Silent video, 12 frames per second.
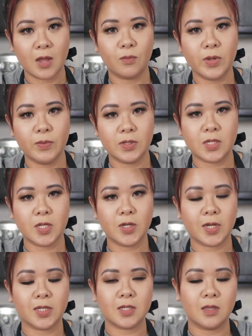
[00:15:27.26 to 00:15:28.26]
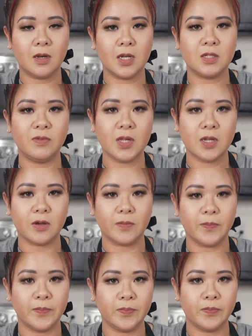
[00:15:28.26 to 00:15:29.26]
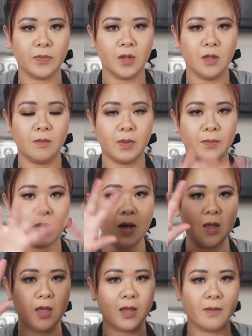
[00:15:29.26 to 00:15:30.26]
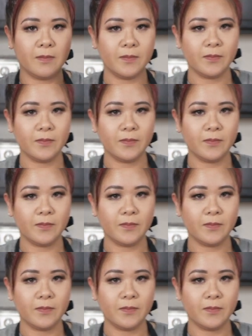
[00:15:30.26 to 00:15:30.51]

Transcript: And we will see you guys in the next video. Bye.